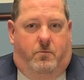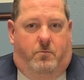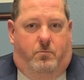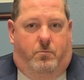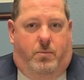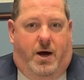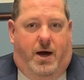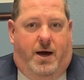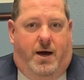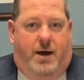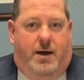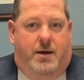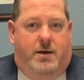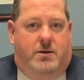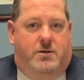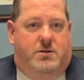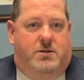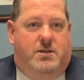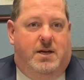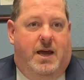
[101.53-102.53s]
by
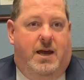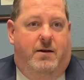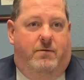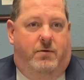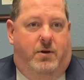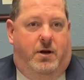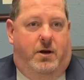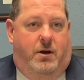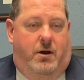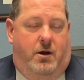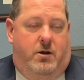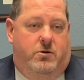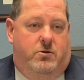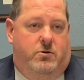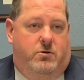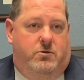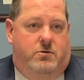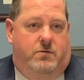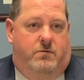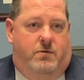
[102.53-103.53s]
saving
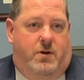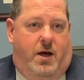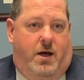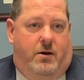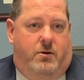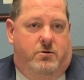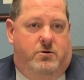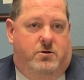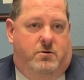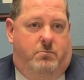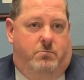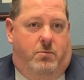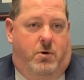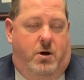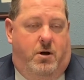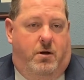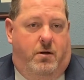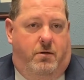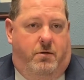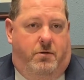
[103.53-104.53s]
hundreds of dollars a
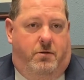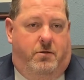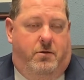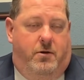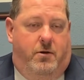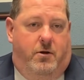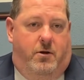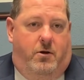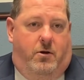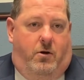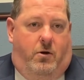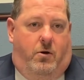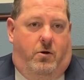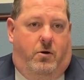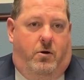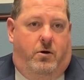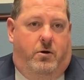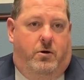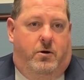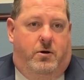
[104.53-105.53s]
month
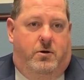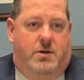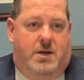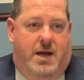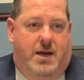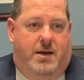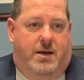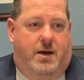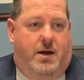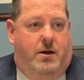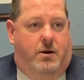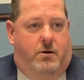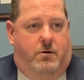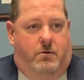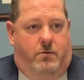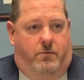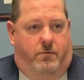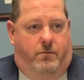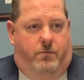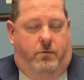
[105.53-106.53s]
on
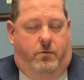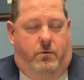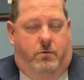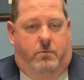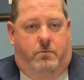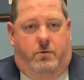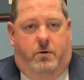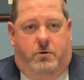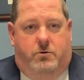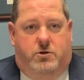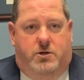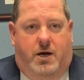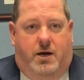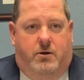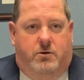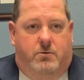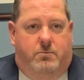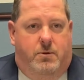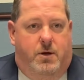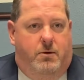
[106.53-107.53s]
daycare for their
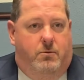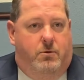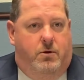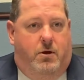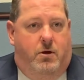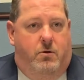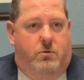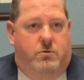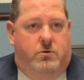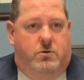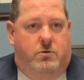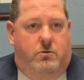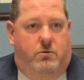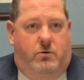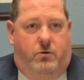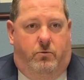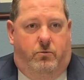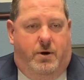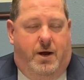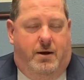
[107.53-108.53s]
child to be able to go to
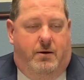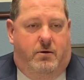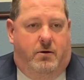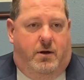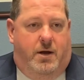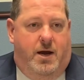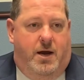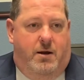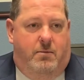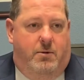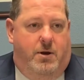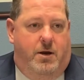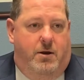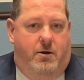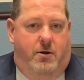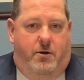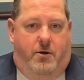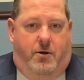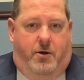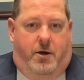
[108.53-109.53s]
Lil Rattler Academy,
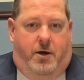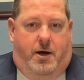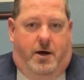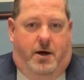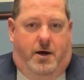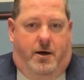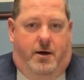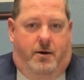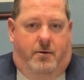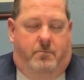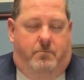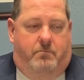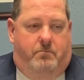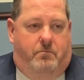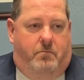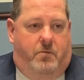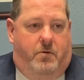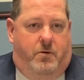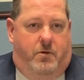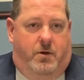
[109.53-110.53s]

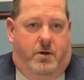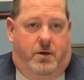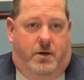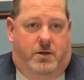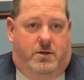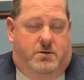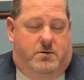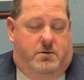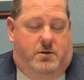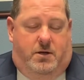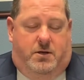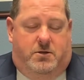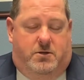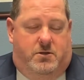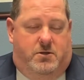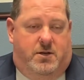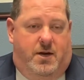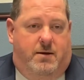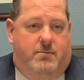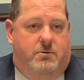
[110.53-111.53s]
it's the
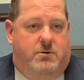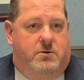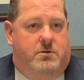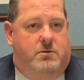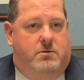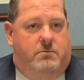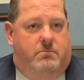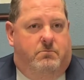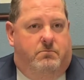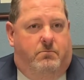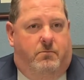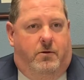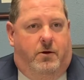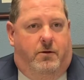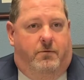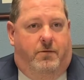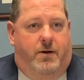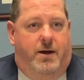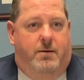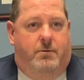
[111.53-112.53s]
same as
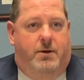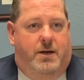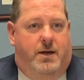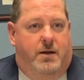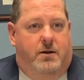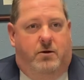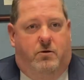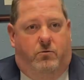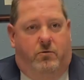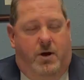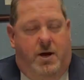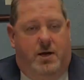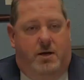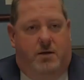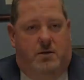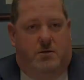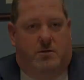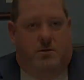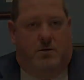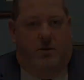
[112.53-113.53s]
a family getting a raise.